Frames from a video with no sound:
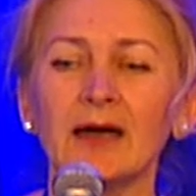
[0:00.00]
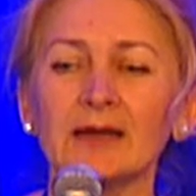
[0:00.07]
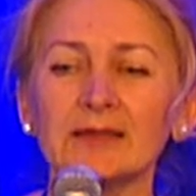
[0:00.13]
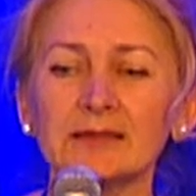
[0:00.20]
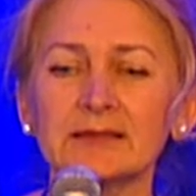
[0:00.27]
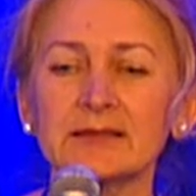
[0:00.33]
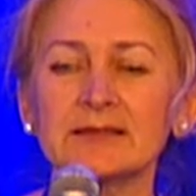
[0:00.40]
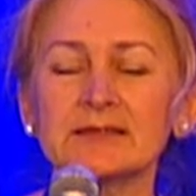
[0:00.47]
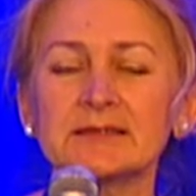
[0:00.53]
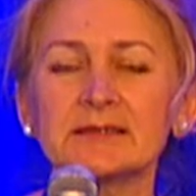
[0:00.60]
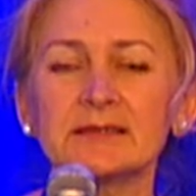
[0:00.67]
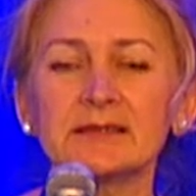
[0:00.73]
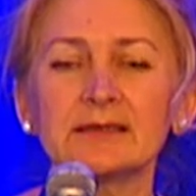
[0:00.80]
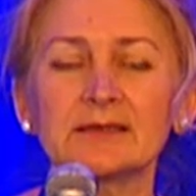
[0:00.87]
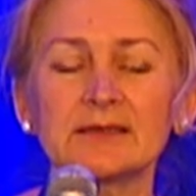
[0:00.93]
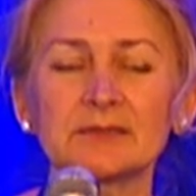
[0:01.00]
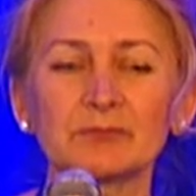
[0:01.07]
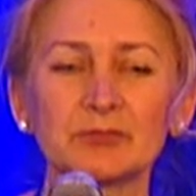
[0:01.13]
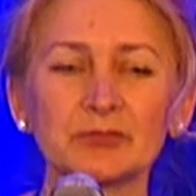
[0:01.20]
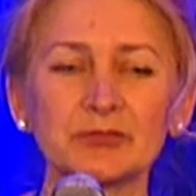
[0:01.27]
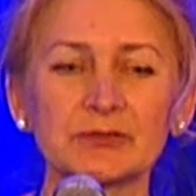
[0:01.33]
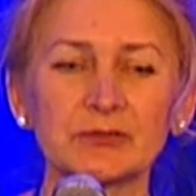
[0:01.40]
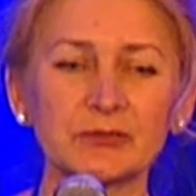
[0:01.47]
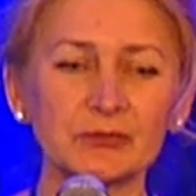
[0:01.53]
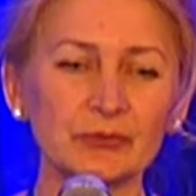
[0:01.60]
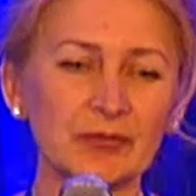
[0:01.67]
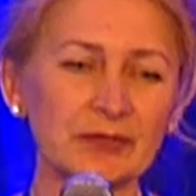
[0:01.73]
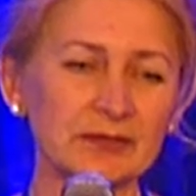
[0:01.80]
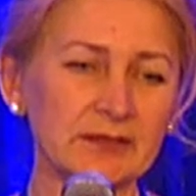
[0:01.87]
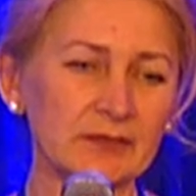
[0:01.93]
analyzed the response of
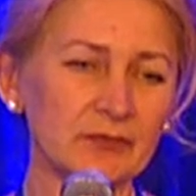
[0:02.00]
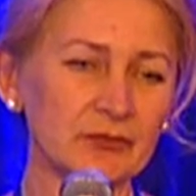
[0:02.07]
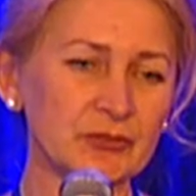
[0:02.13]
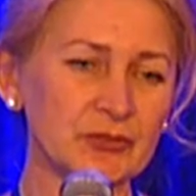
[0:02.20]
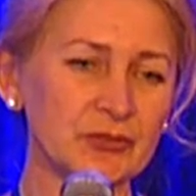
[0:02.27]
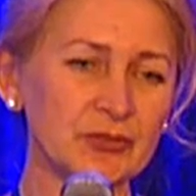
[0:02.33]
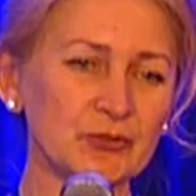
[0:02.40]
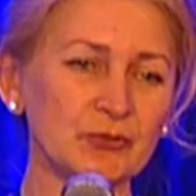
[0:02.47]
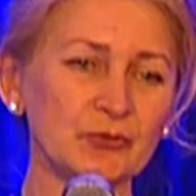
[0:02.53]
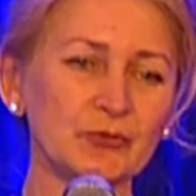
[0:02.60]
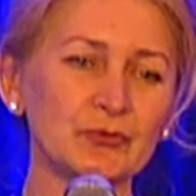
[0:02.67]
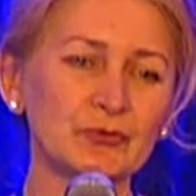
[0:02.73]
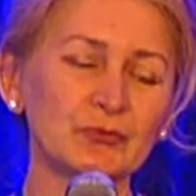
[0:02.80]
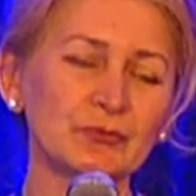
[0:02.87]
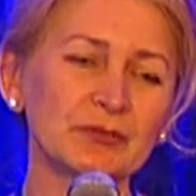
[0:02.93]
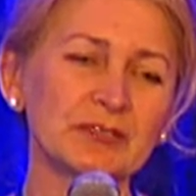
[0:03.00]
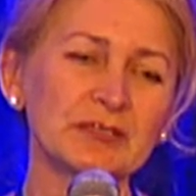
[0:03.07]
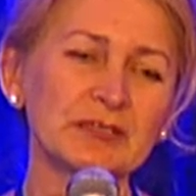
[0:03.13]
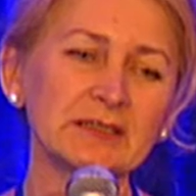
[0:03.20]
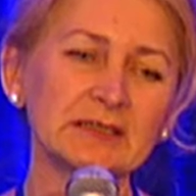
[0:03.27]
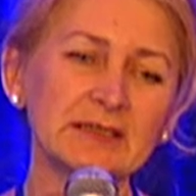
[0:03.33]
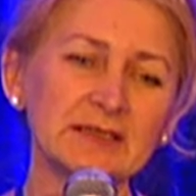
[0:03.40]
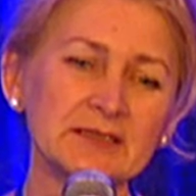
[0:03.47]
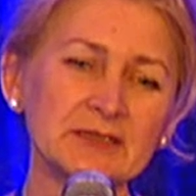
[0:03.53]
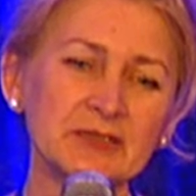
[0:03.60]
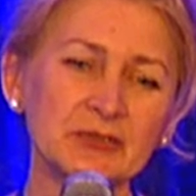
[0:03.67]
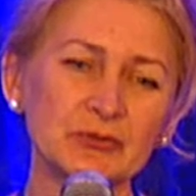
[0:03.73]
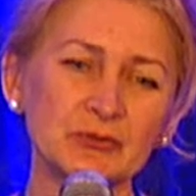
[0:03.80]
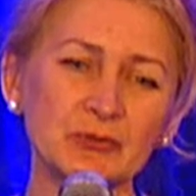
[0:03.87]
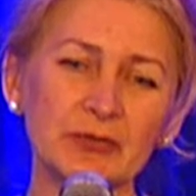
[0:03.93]
242 tumor cell lines
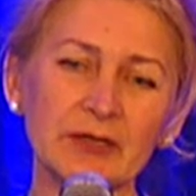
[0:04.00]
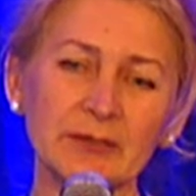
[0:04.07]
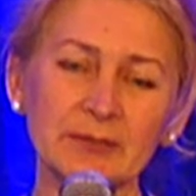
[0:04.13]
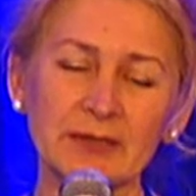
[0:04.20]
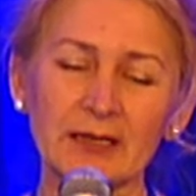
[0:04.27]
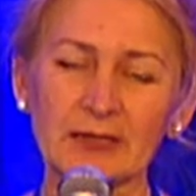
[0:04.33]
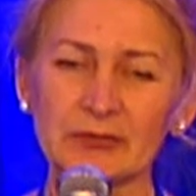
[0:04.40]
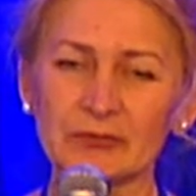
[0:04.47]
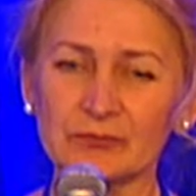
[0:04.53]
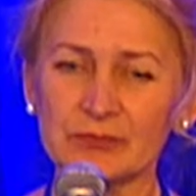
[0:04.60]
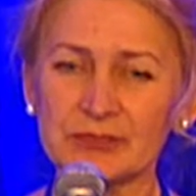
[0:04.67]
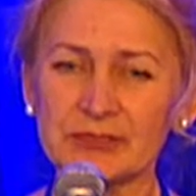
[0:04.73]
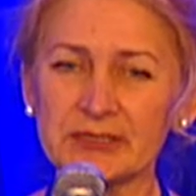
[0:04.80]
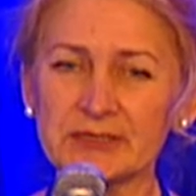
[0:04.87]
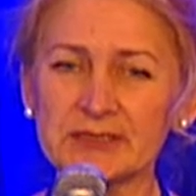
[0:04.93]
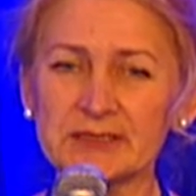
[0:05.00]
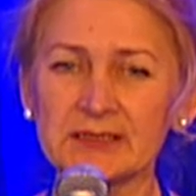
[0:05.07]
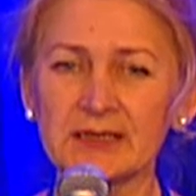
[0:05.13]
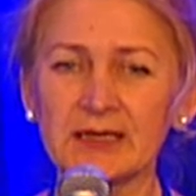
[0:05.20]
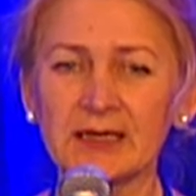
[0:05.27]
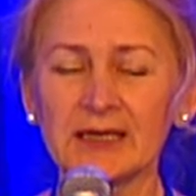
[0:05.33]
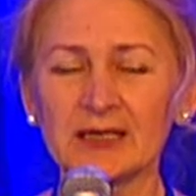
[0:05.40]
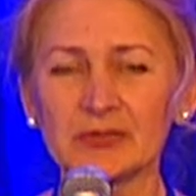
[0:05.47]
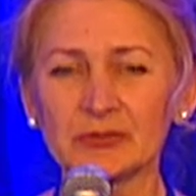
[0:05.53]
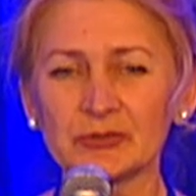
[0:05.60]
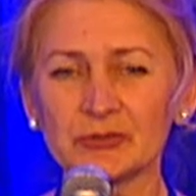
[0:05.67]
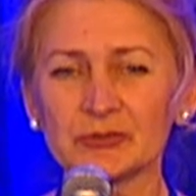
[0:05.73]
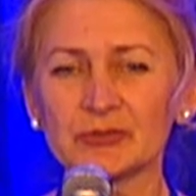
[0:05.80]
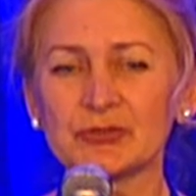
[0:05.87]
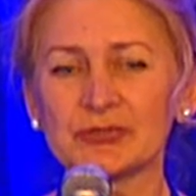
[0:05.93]
to APR246 in
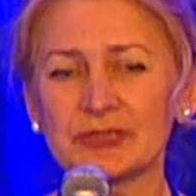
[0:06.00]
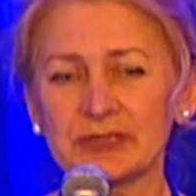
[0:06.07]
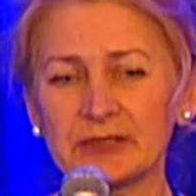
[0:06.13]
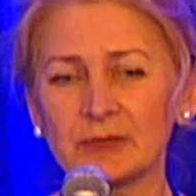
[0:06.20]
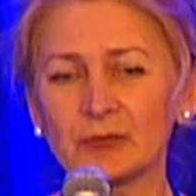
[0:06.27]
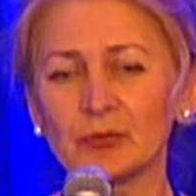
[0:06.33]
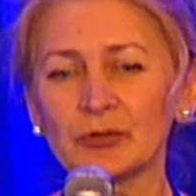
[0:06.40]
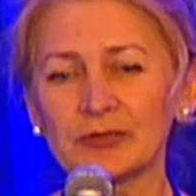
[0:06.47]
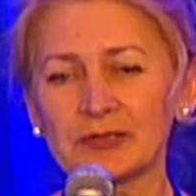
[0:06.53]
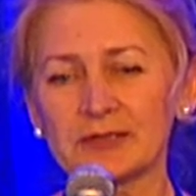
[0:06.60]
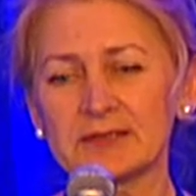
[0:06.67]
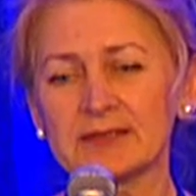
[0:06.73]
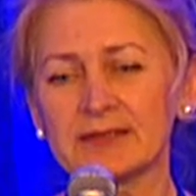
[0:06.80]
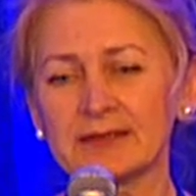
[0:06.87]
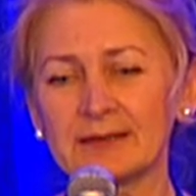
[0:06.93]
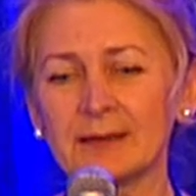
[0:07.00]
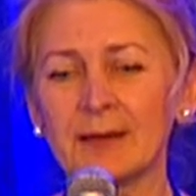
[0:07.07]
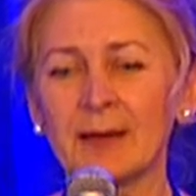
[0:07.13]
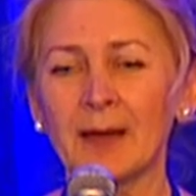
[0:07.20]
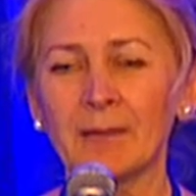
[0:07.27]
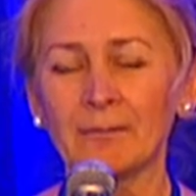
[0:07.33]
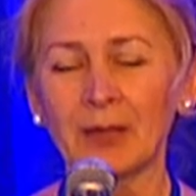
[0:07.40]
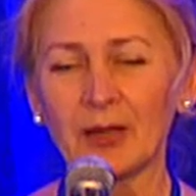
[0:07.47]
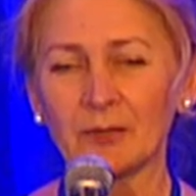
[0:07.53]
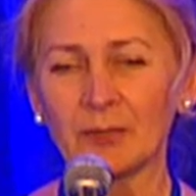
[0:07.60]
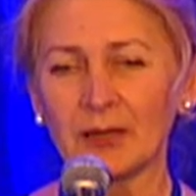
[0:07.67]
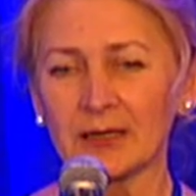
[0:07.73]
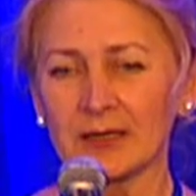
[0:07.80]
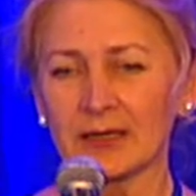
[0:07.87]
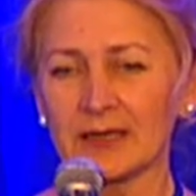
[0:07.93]
order to see what are the
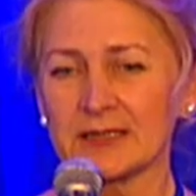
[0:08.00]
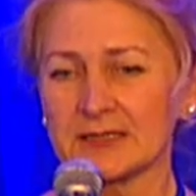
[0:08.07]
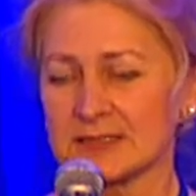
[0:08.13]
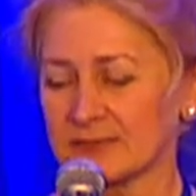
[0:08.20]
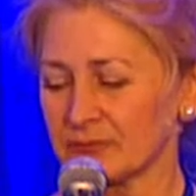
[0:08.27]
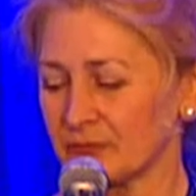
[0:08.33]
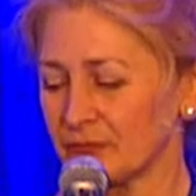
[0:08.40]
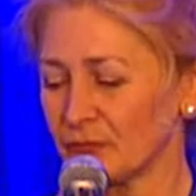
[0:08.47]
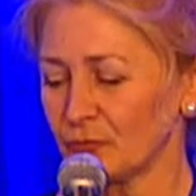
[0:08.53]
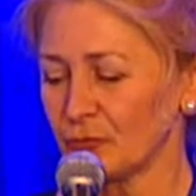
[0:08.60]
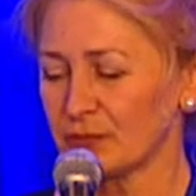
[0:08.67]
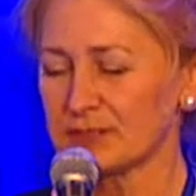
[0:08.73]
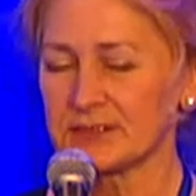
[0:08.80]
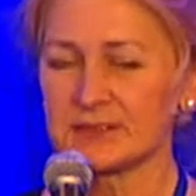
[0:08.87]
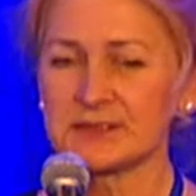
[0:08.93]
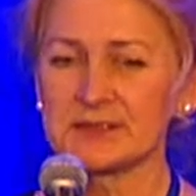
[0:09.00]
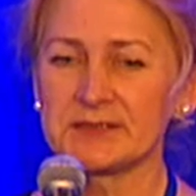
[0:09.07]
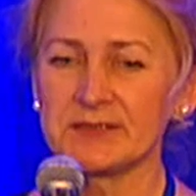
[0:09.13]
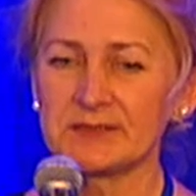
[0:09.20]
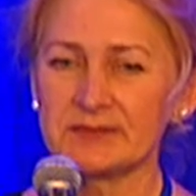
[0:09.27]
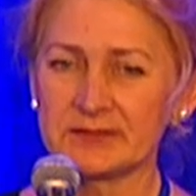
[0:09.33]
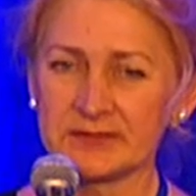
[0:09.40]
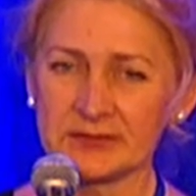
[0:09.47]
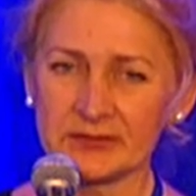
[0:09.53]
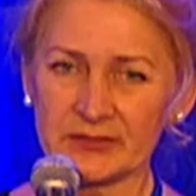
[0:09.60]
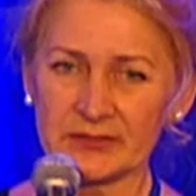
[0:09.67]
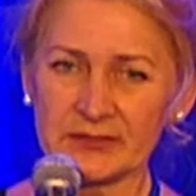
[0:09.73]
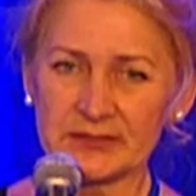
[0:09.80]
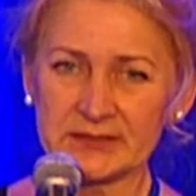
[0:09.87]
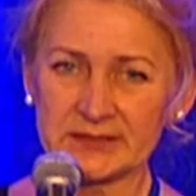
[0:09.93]
biomarkers for sensitivity and
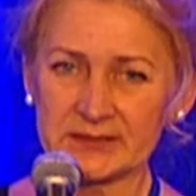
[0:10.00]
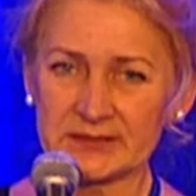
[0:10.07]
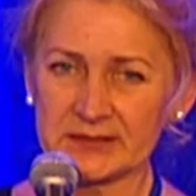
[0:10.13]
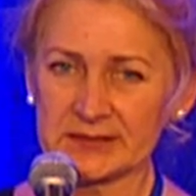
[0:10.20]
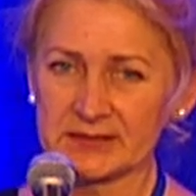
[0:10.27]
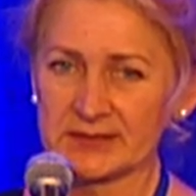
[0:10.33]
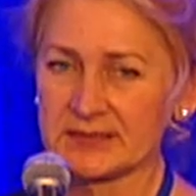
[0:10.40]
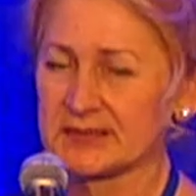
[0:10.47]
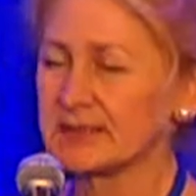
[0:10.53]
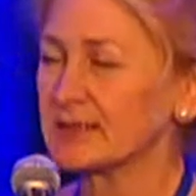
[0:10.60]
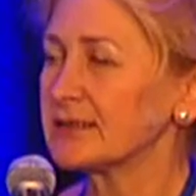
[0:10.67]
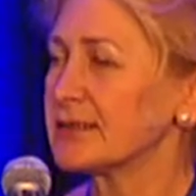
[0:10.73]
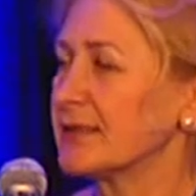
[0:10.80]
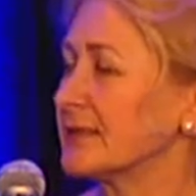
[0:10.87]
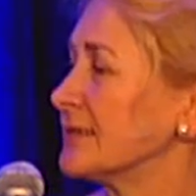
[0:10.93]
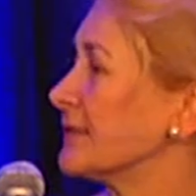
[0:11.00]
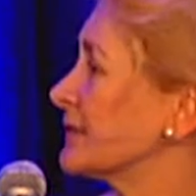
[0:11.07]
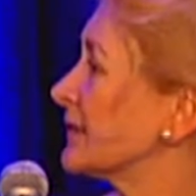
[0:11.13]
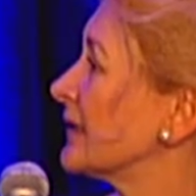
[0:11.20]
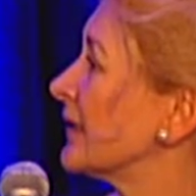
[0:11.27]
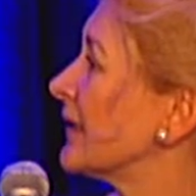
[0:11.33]
resistance in these cell lines.